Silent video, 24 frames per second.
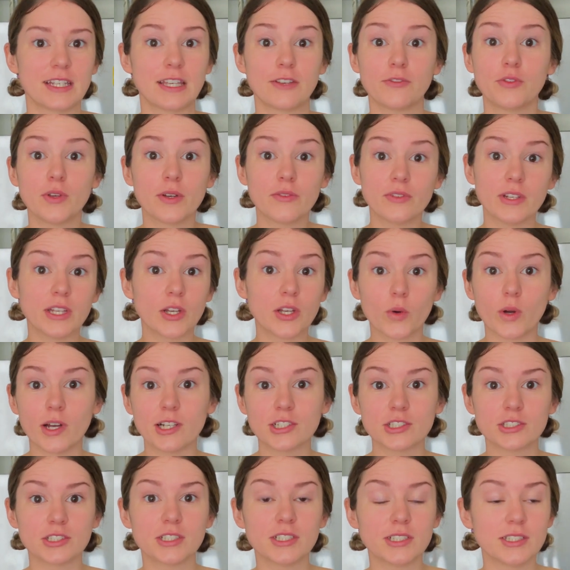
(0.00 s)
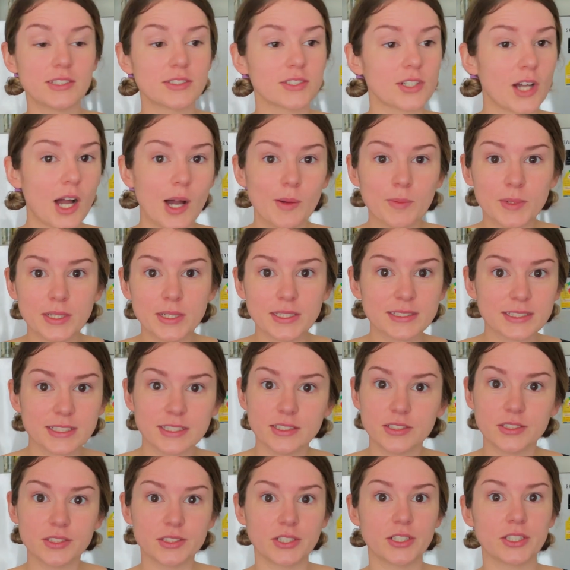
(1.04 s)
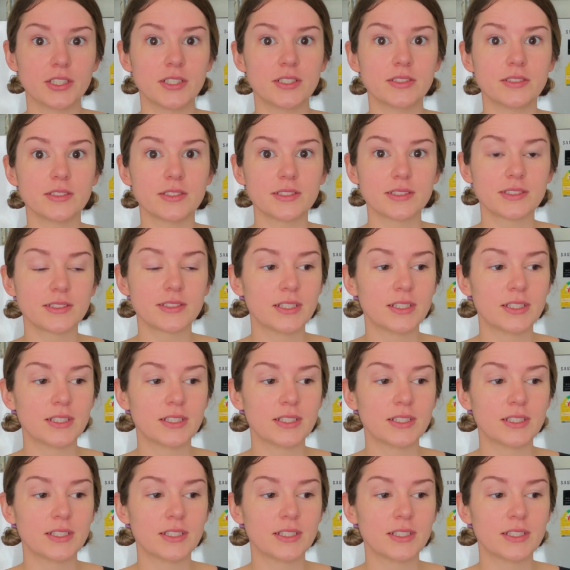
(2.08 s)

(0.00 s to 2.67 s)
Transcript: If you have any questions, comments, concerns,